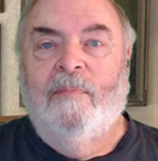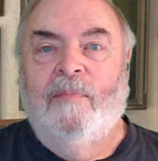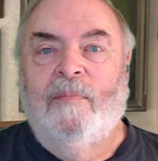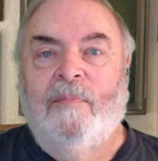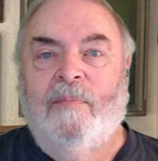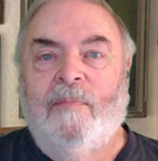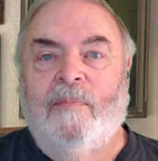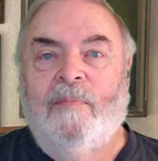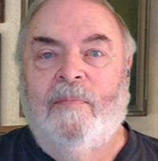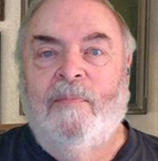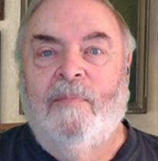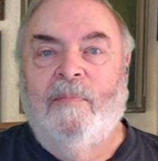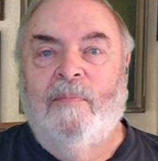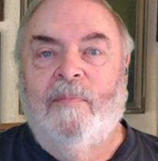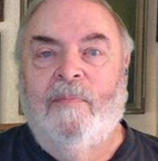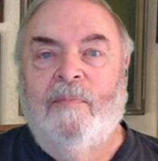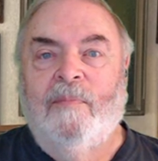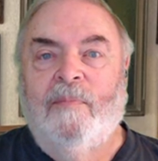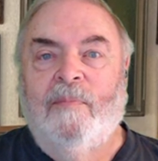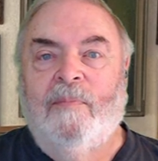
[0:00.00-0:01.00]

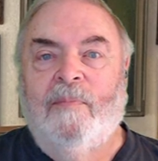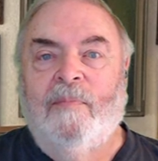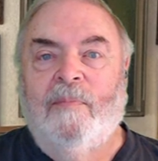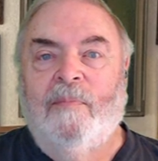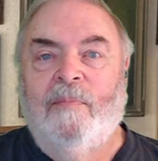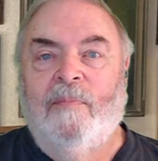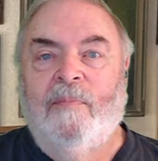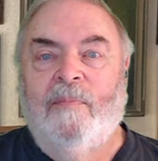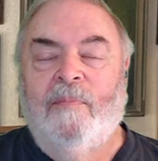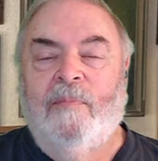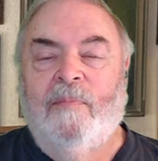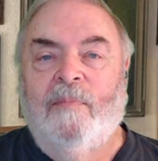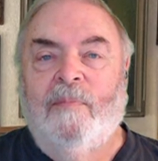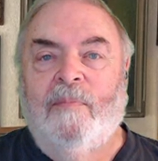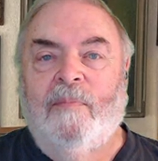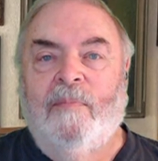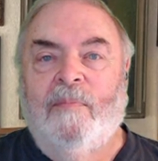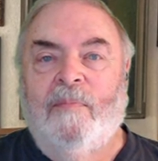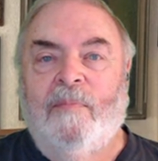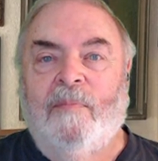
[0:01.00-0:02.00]

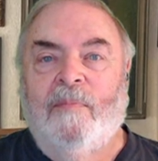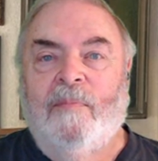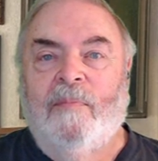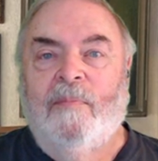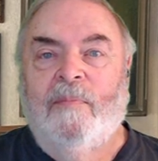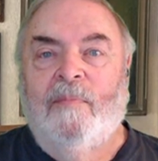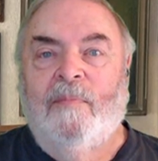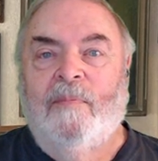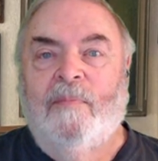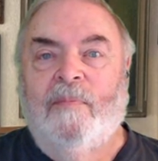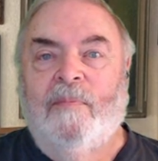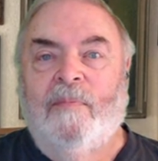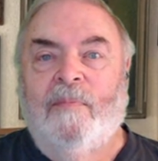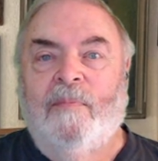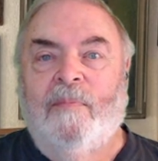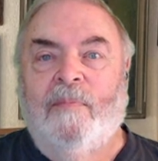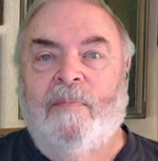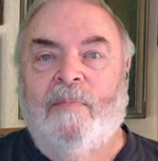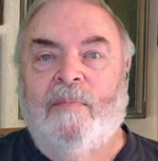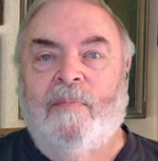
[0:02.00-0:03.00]

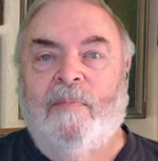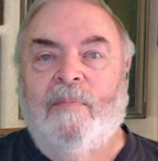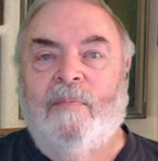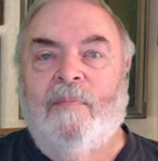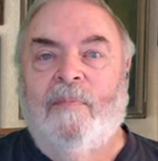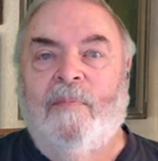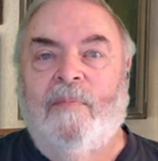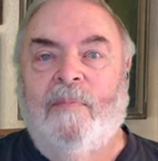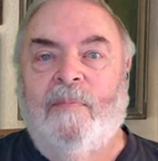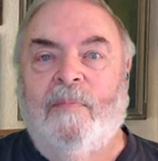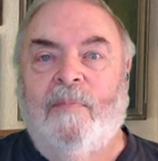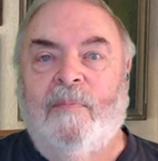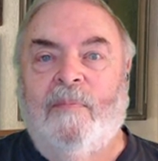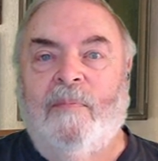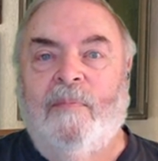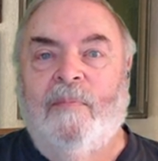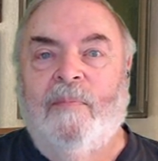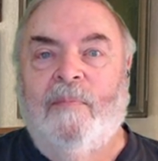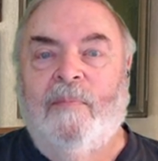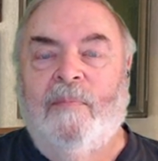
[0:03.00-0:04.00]

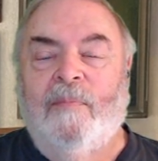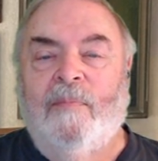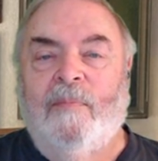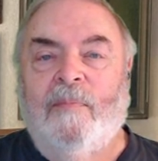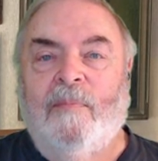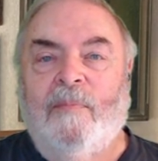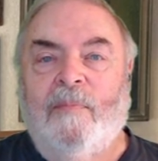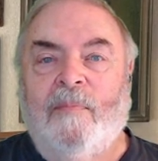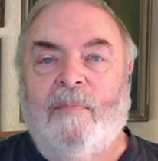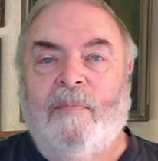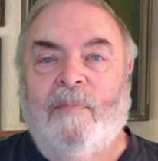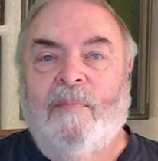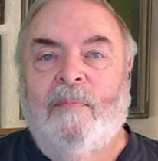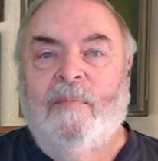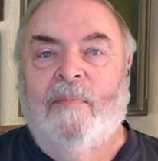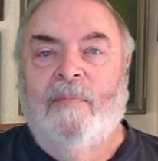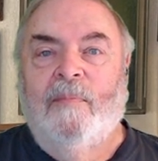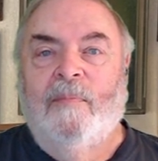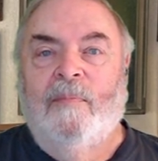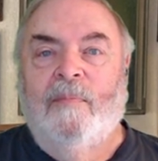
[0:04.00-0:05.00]

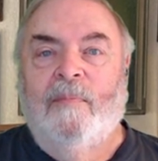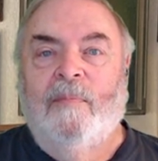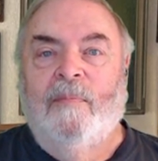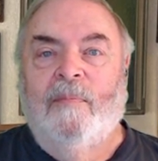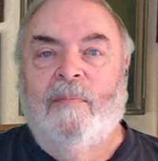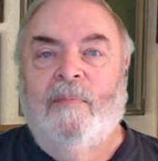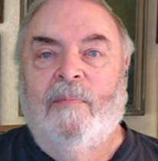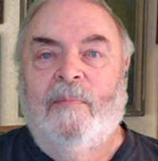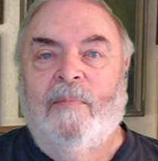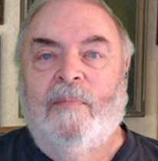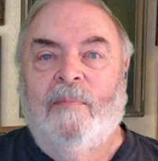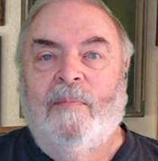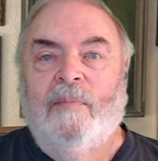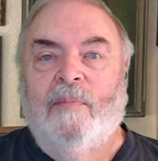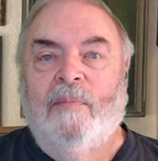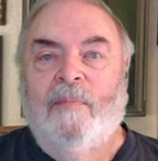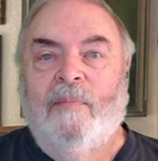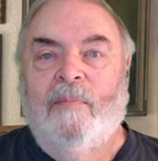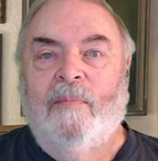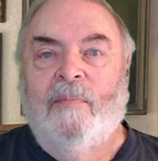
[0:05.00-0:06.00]

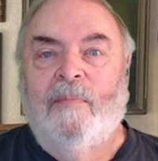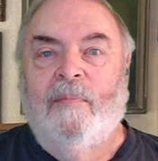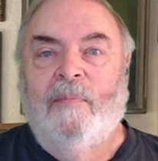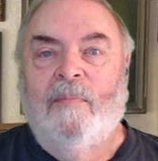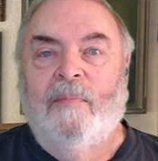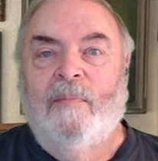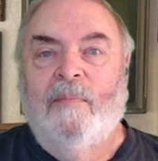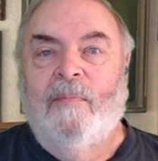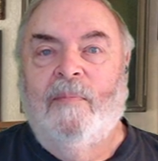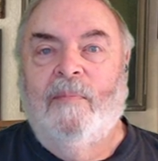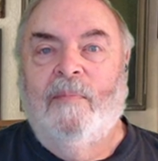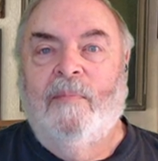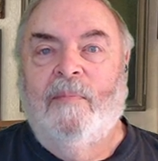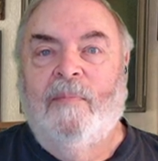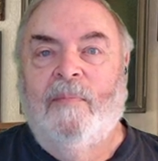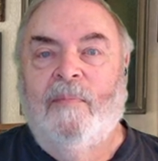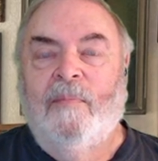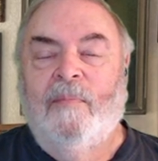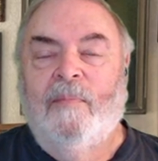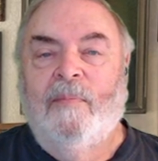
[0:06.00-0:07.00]

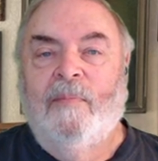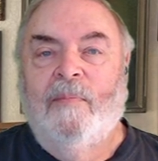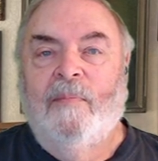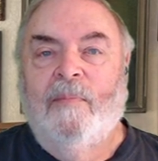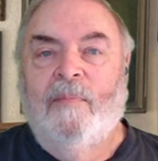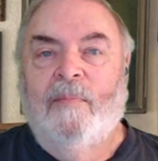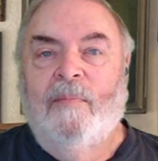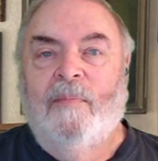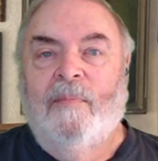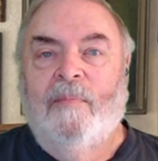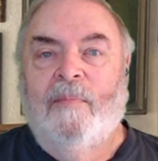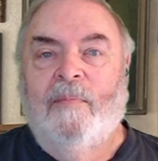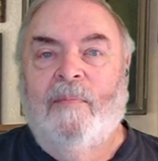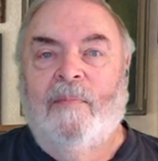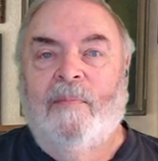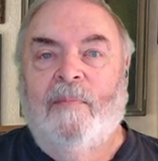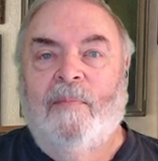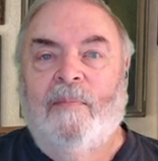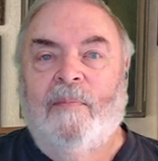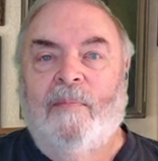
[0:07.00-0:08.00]
(not speaking)